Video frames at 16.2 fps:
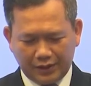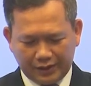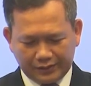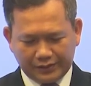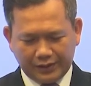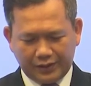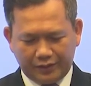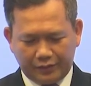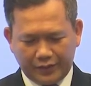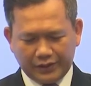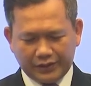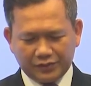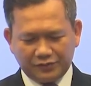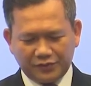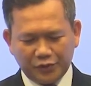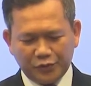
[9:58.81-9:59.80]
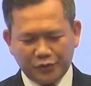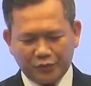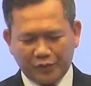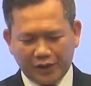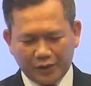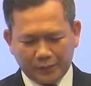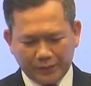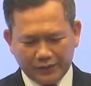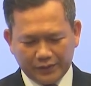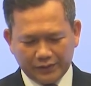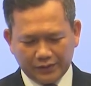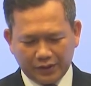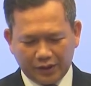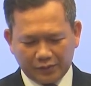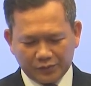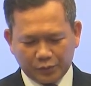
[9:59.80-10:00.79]
accelerate the full development
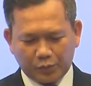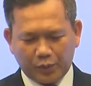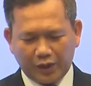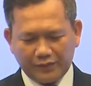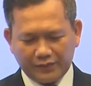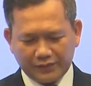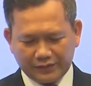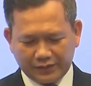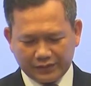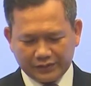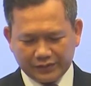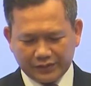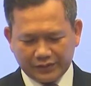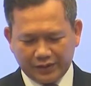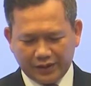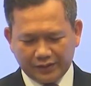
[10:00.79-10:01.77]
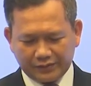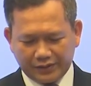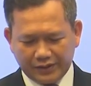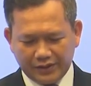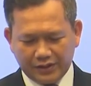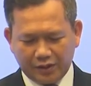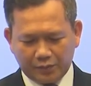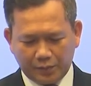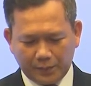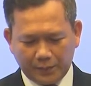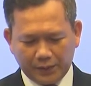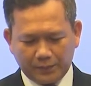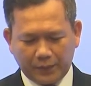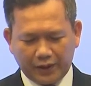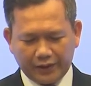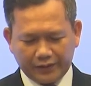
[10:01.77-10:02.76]
of the private sector as key
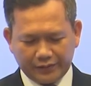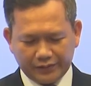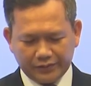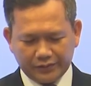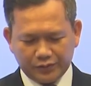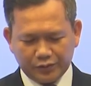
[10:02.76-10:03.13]
government partner